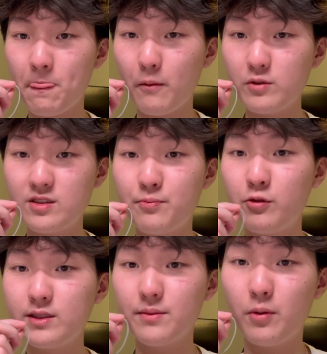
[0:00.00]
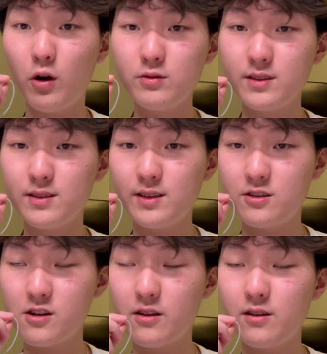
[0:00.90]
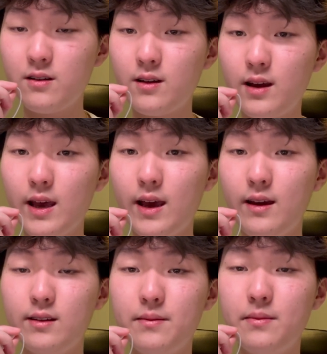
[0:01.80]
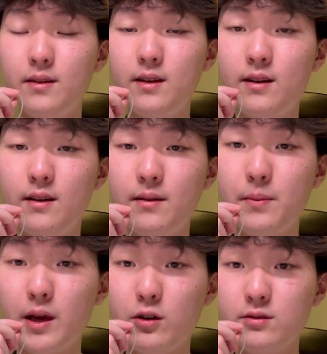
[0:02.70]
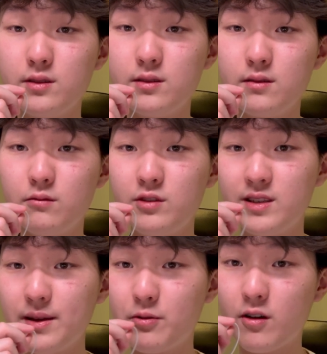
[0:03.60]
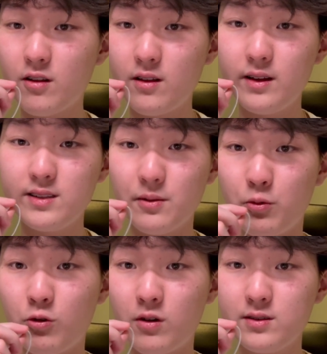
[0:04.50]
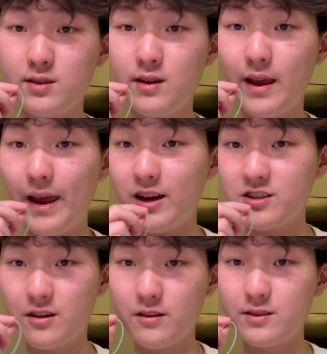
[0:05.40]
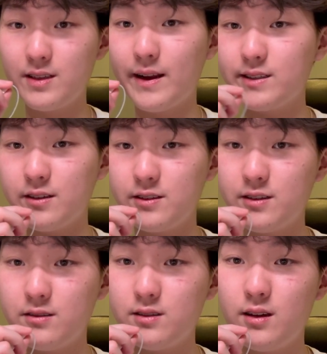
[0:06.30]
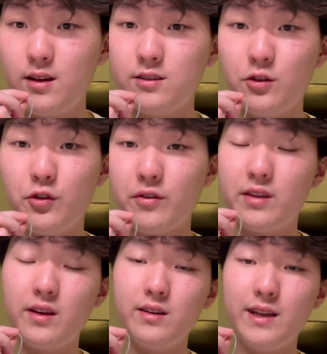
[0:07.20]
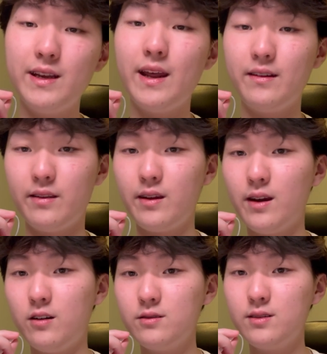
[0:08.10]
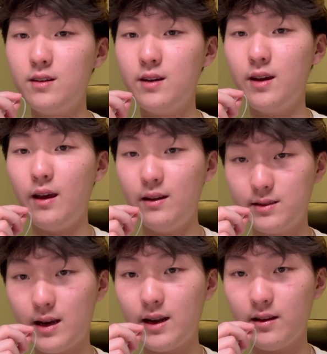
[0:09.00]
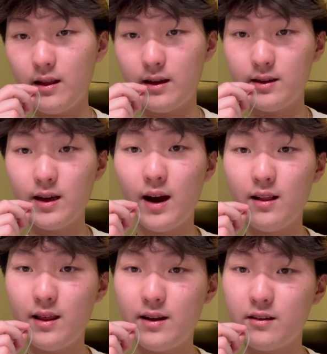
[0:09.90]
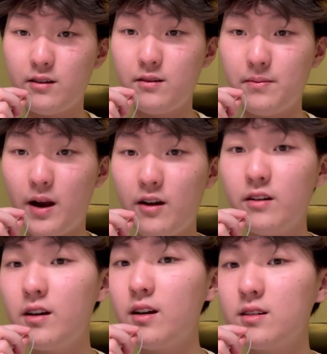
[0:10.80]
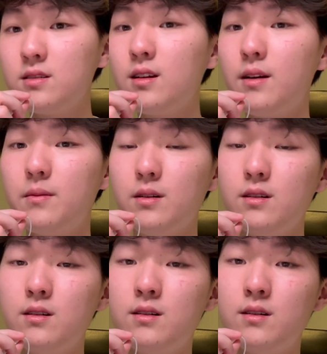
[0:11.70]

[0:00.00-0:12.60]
which presupposes each other and builds, reciprocally supports each other's existence. So you don't need anything else. It's kind of like a dialectical paradox, but